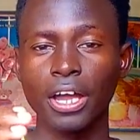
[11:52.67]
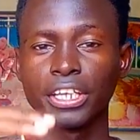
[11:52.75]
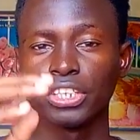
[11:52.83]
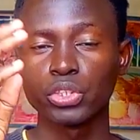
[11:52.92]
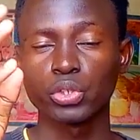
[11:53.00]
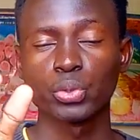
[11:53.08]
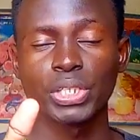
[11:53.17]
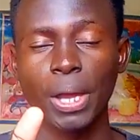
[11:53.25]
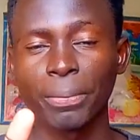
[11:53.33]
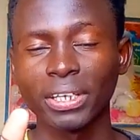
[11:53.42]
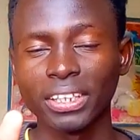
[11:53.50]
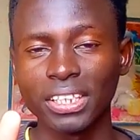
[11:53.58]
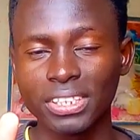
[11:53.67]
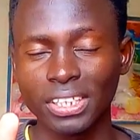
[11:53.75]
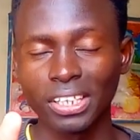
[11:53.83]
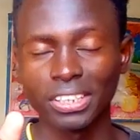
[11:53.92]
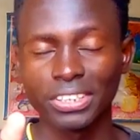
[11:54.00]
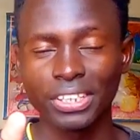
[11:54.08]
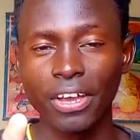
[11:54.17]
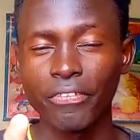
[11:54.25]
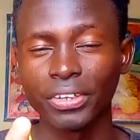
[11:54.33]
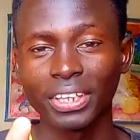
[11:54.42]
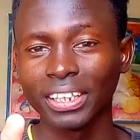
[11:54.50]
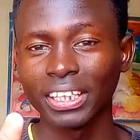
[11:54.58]
needs you to sharpen the skills,
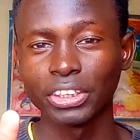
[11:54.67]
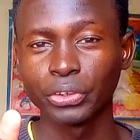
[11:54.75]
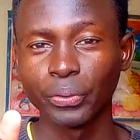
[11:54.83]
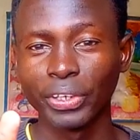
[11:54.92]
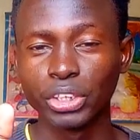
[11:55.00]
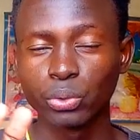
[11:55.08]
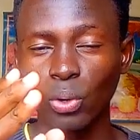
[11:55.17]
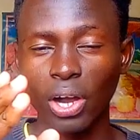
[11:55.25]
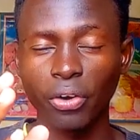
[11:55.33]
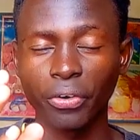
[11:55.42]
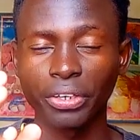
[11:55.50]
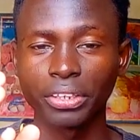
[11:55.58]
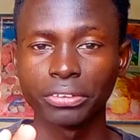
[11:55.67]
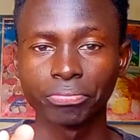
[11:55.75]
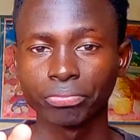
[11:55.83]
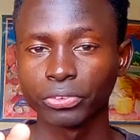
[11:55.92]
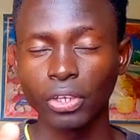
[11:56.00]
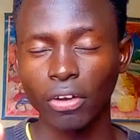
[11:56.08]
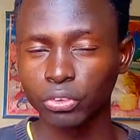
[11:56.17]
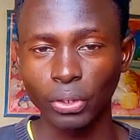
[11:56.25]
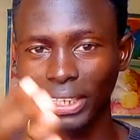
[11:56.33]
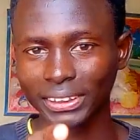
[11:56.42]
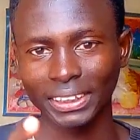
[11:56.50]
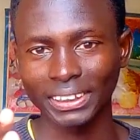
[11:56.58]
everything that you need to work on, you have
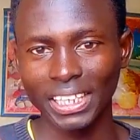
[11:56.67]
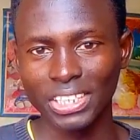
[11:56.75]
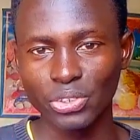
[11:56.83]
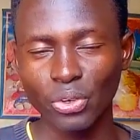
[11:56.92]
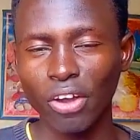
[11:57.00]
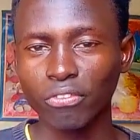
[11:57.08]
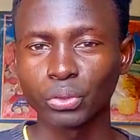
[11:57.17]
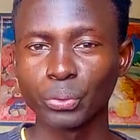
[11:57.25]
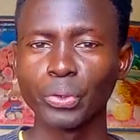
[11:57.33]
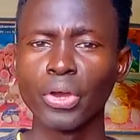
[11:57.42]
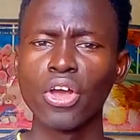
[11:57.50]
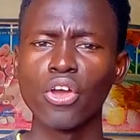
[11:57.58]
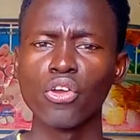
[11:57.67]
to exercise. You have to